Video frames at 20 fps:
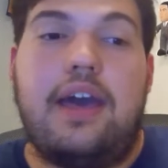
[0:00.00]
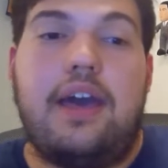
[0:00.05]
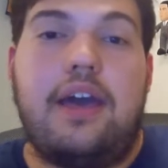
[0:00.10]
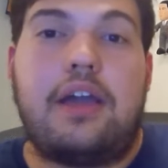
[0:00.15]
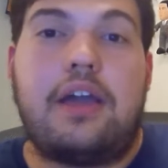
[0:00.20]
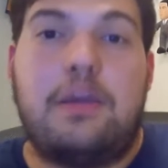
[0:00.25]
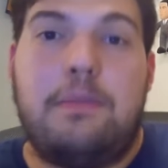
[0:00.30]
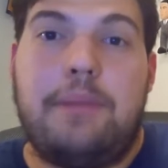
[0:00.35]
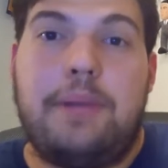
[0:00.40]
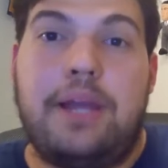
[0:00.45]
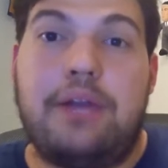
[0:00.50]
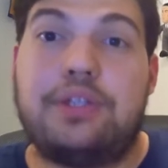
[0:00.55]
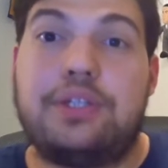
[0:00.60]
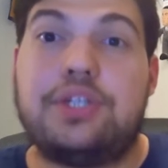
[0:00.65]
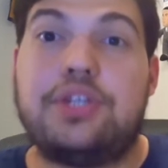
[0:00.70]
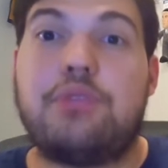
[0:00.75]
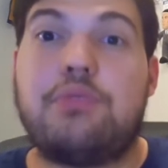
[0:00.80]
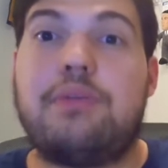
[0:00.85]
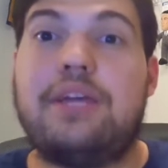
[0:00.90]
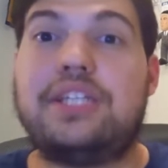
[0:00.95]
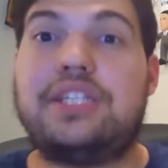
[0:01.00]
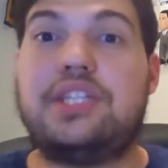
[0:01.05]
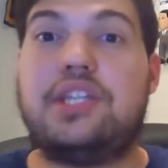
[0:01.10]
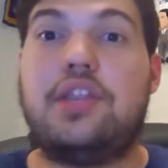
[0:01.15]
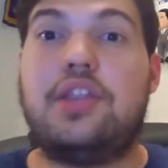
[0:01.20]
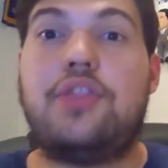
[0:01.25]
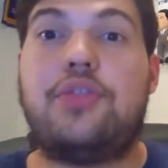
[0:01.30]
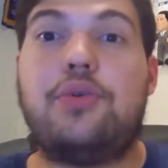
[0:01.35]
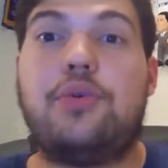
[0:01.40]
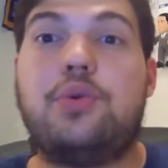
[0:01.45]
compared to the rest of
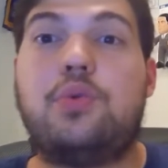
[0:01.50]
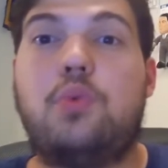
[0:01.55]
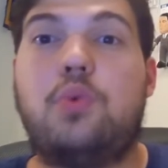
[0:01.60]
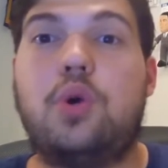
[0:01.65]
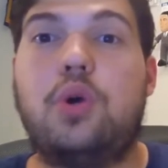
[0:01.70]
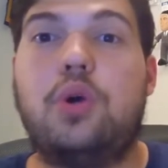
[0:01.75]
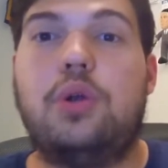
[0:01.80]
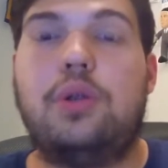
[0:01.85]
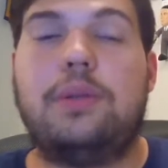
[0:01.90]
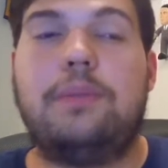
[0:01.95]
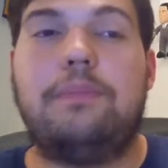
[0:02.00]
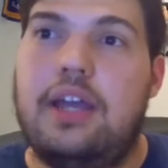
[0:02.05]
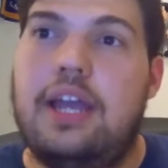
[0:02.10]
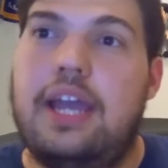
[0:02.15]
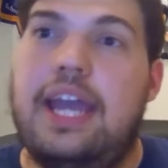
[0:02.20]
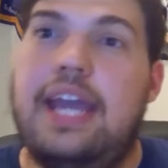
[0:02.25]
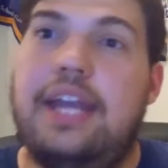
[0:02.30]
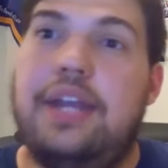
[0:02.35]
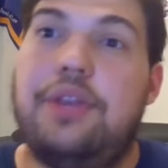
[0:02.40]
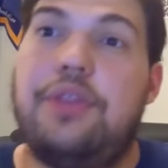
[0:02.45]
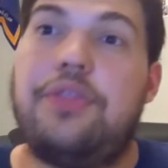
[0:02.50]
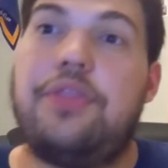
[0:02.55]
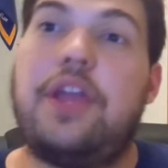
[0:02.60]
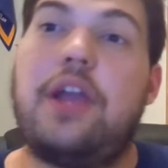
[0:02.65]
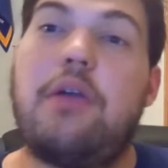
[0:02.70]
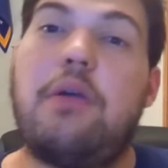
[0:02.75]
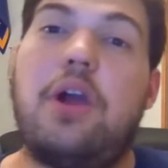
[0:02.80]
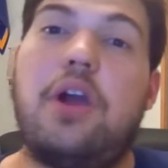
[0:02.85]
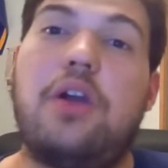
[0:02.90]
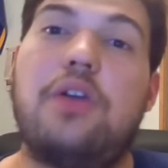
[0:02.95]
the third world. And
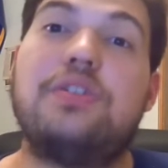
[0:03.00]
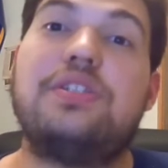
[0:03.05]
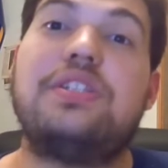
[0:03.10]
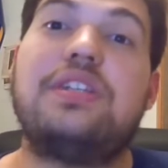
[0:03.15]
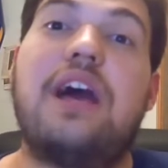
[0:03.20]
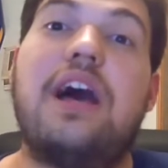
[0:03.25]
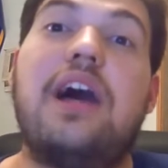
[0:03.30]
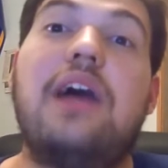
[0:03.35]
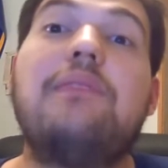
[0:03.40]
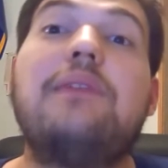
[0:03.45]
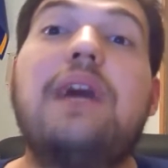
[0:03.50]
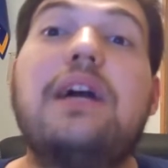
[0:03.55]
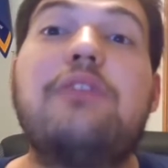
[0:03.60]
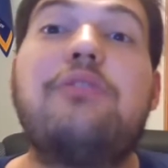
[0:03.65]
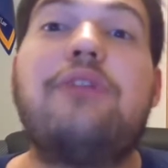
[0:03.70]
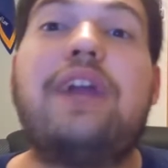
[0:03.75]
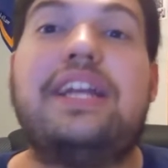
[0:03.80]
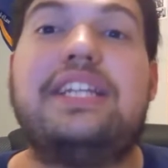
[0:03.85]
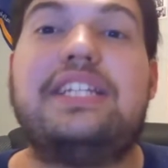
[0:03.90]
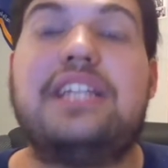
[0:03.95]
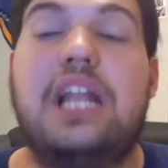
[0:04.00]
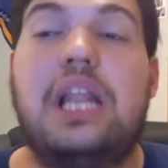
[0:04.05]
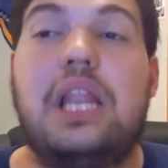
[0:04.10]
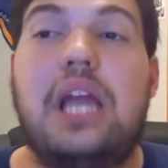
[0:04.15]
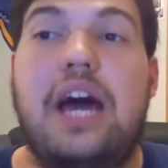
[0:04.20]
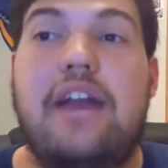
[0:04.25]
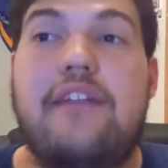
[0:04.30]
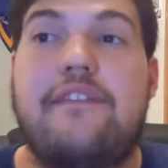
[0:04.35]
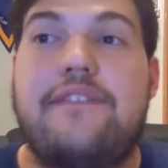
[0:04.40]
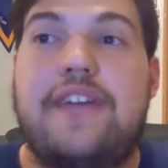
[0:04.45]
there is, granted, a
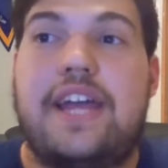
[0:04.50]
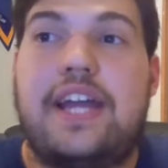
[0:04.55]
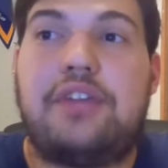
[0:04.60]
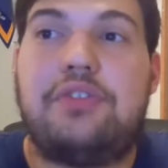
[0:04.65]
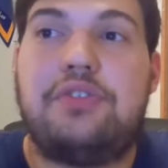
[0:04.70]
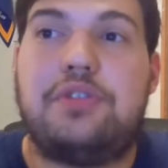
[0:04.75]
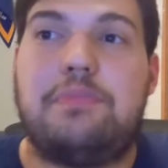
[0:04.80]
lot of factors